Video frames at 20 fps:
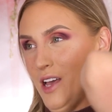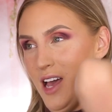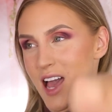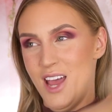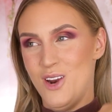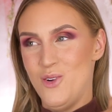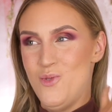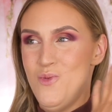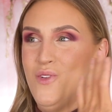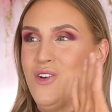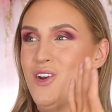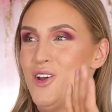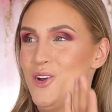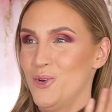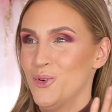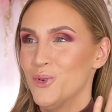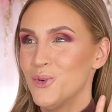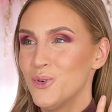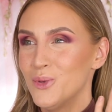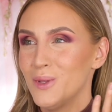I don't
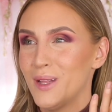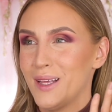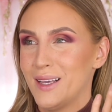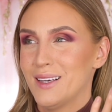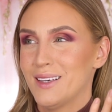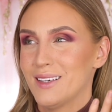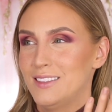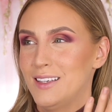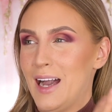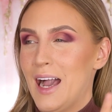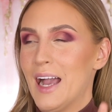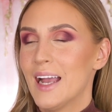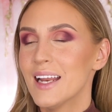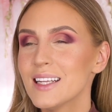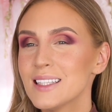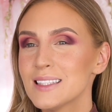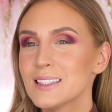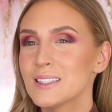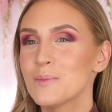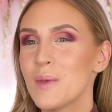know, like
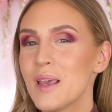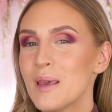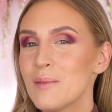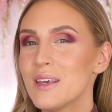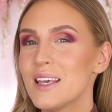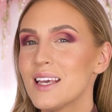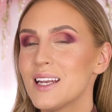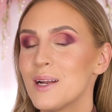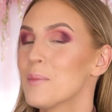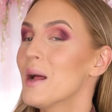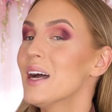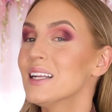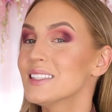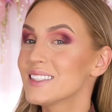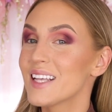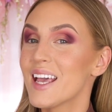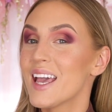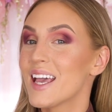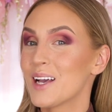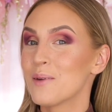guidance maybe. And I'm not
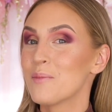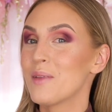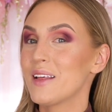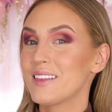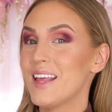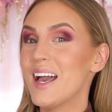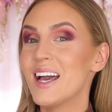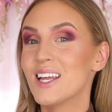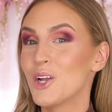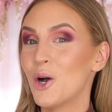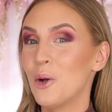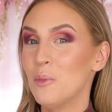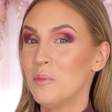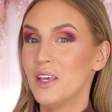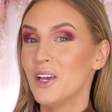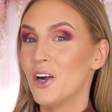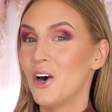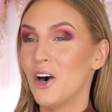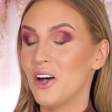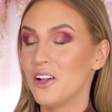saying I'm like the end all
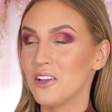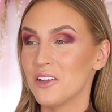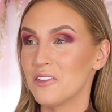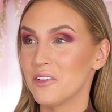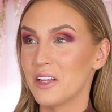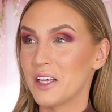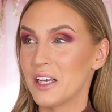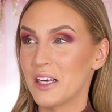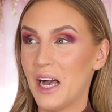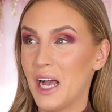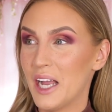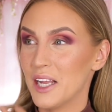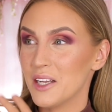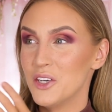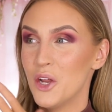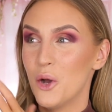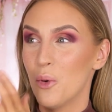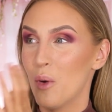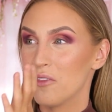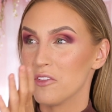be all of like I
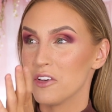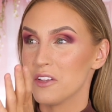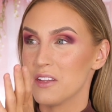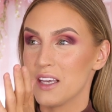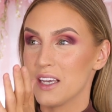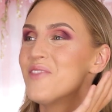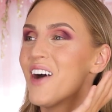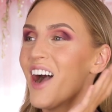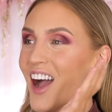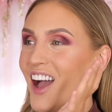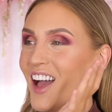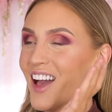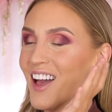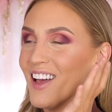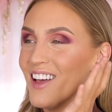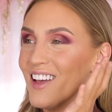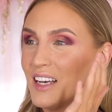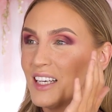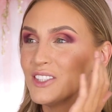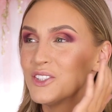know everything,
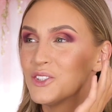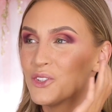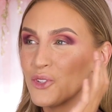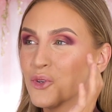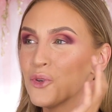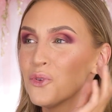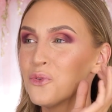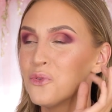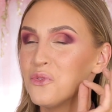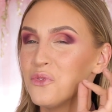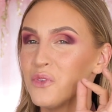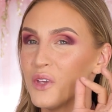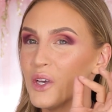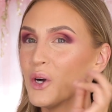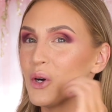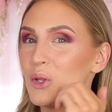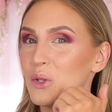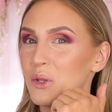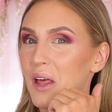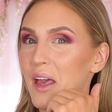but I do
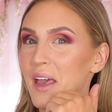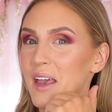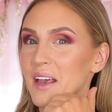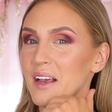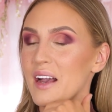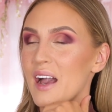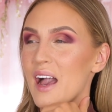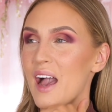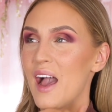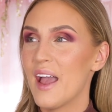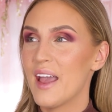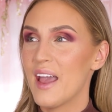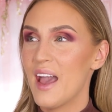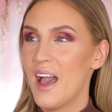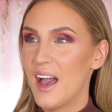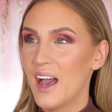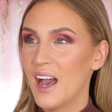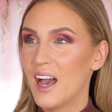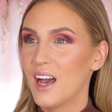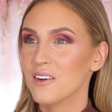feel like I
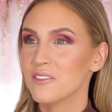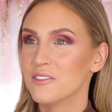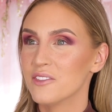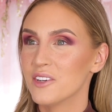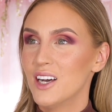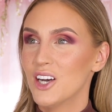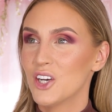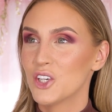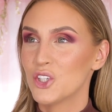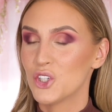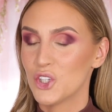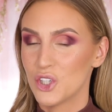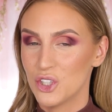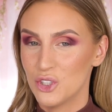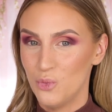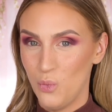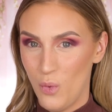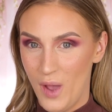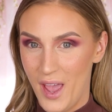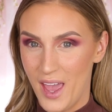have a
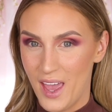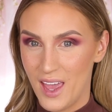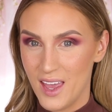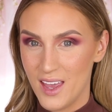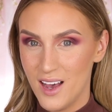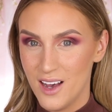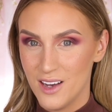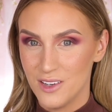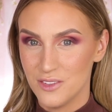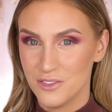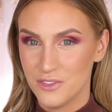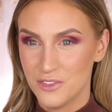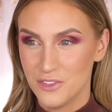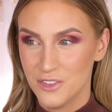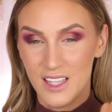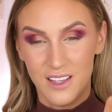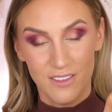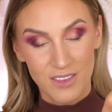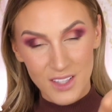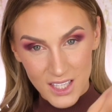good way of
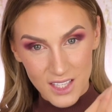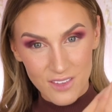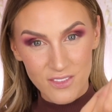giving